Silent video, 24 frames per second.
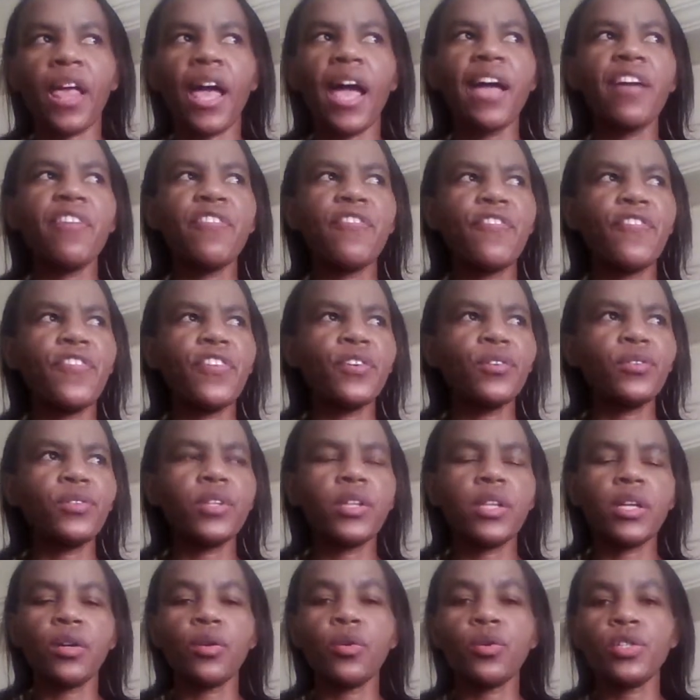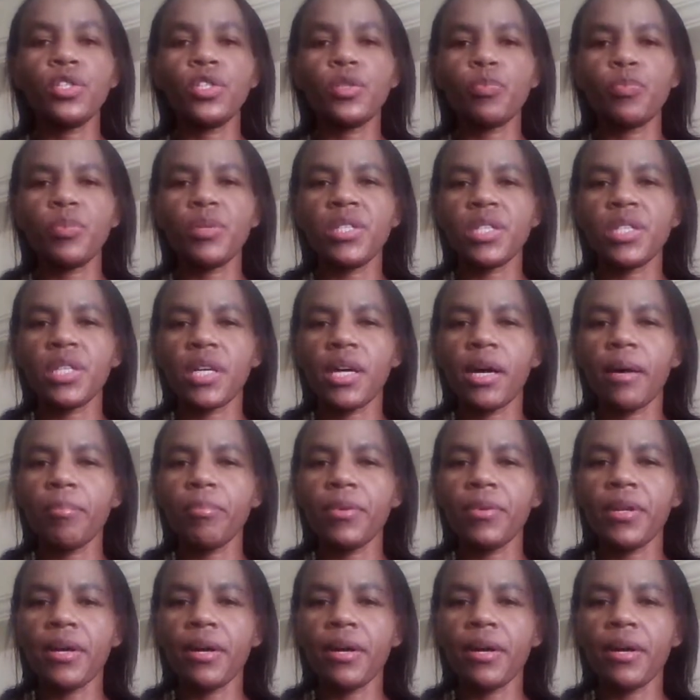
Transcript: I felt the Holy Spirit come